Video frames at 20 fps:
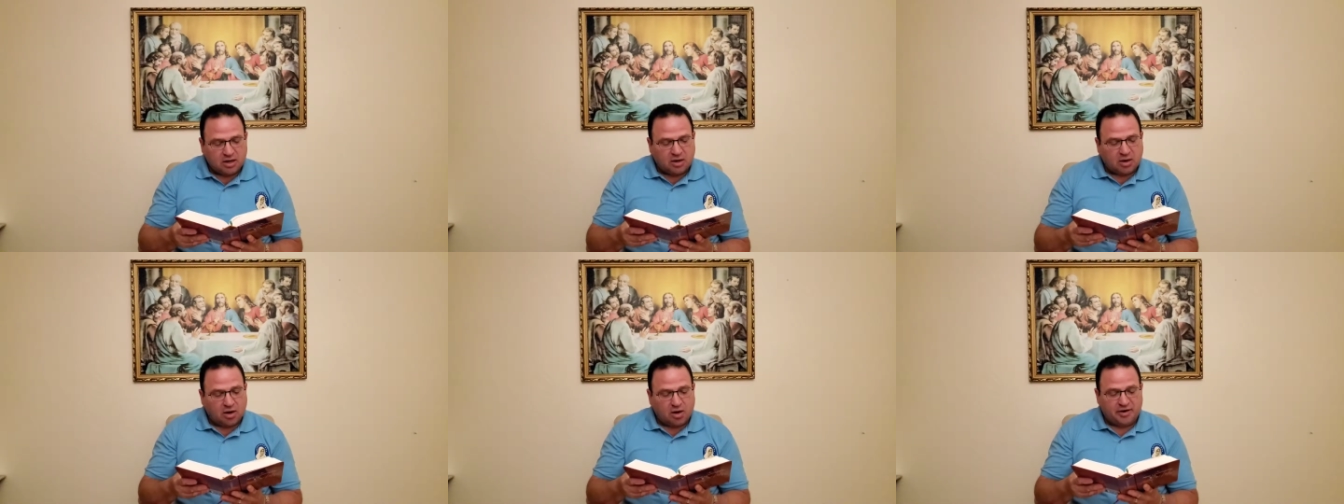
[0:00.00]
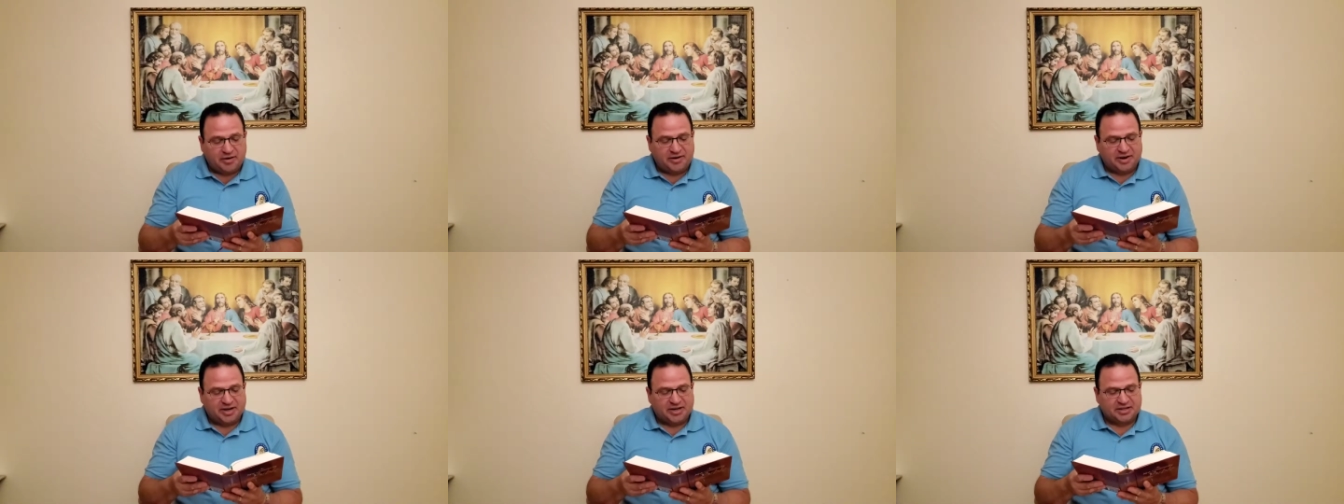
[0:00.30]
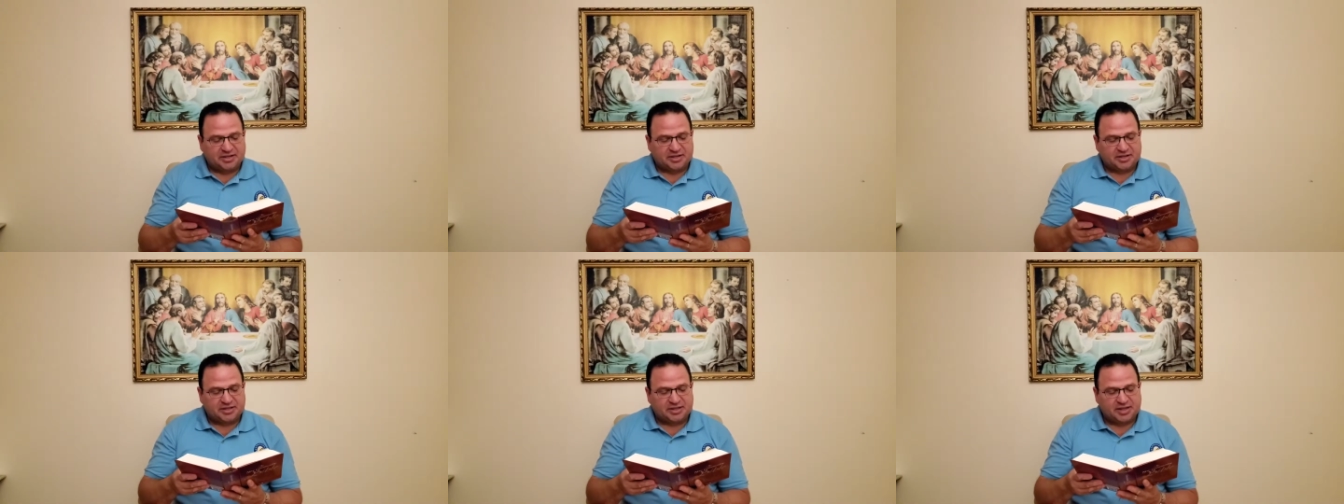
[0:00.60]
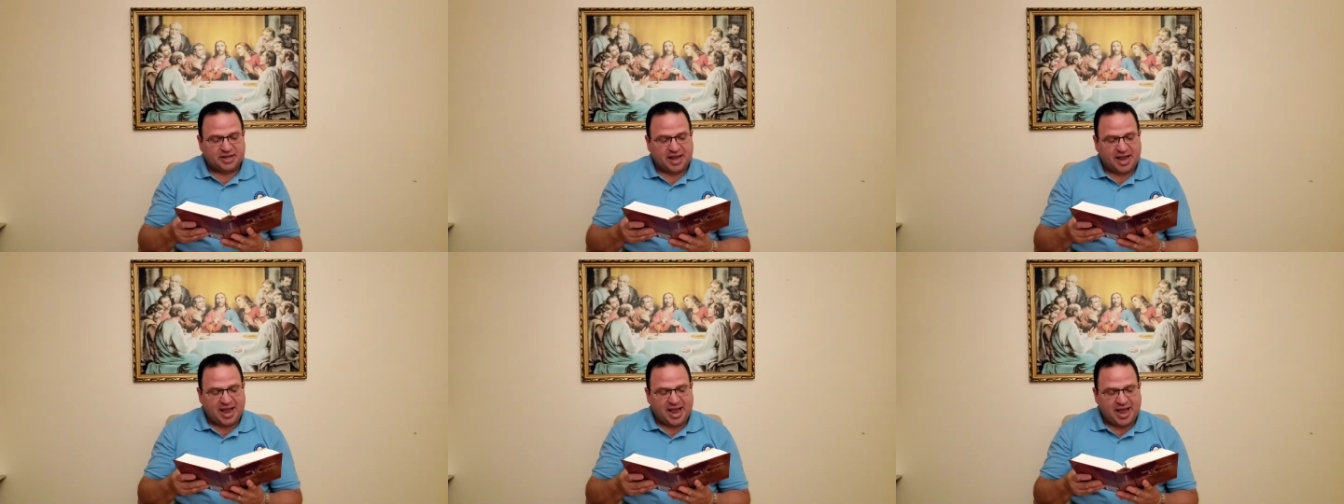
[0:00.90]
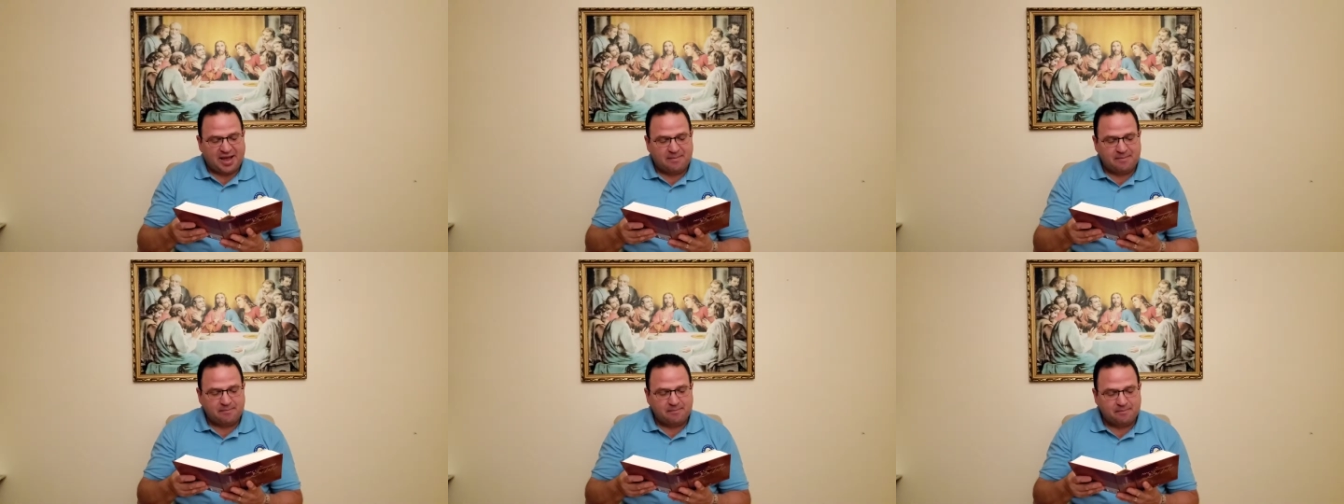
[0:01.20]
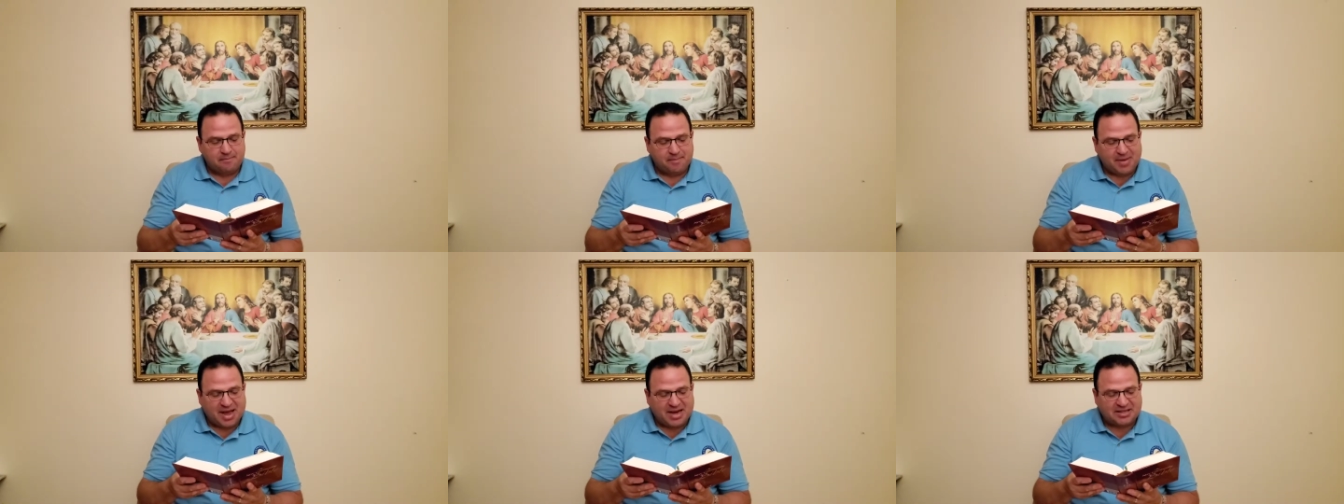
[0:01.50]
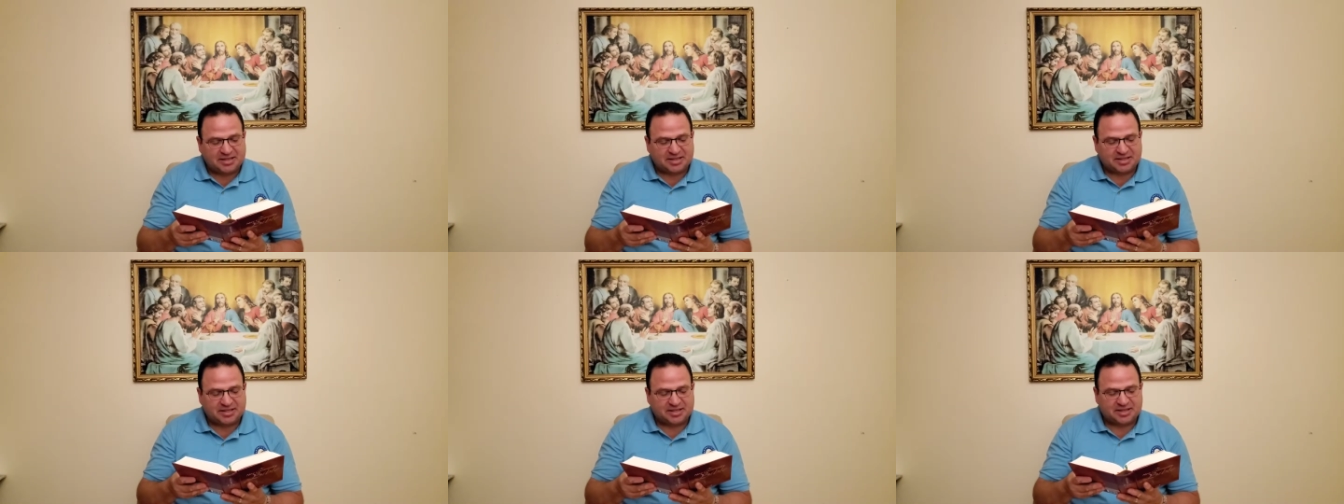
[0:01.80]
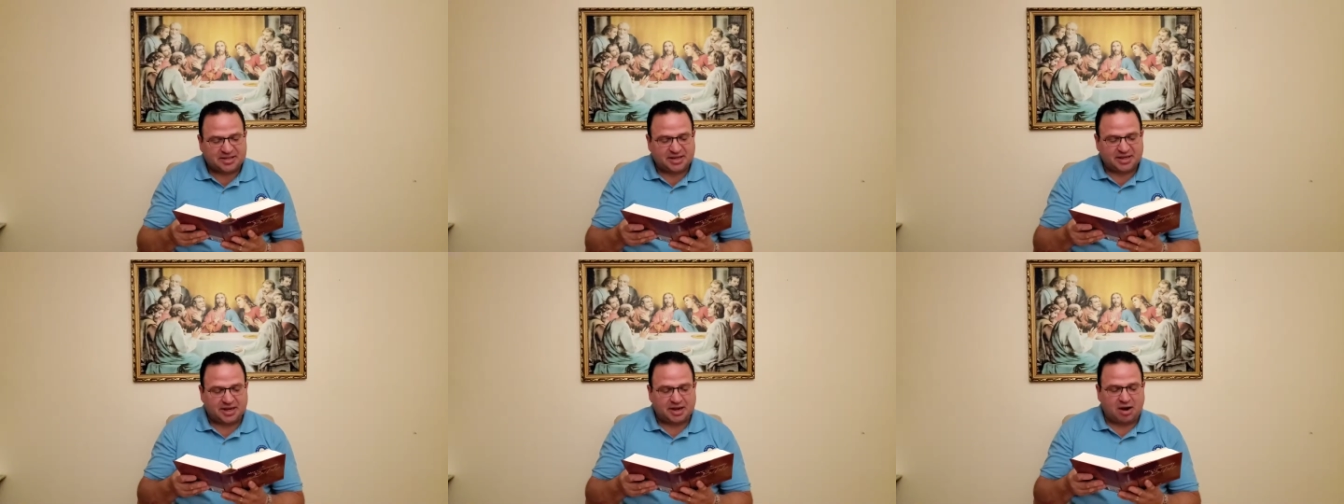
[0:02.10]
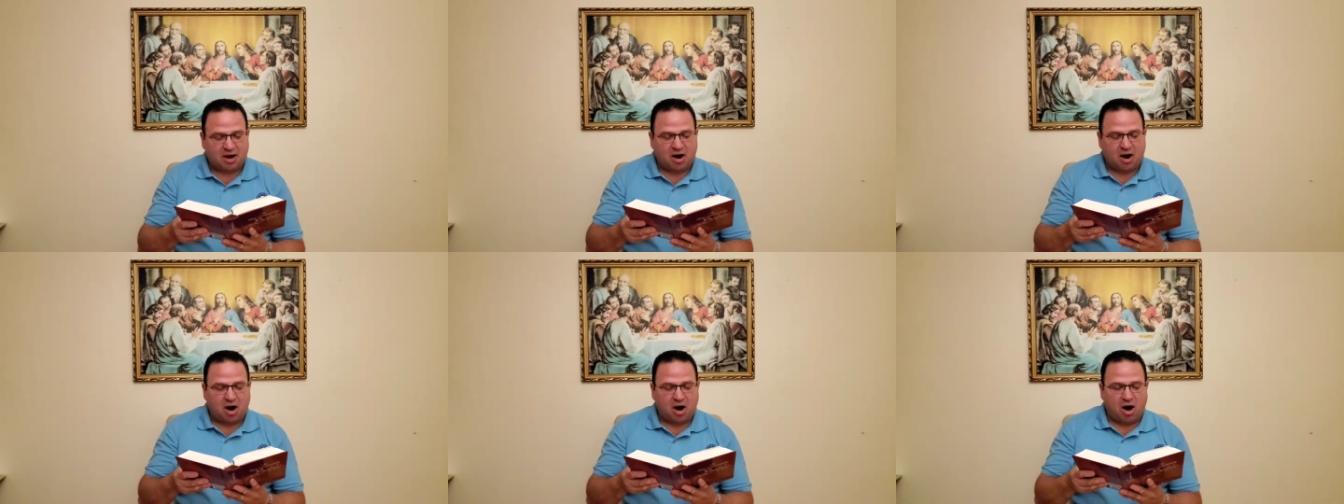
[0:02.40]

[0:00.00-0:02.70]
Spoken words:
Glorious and majestic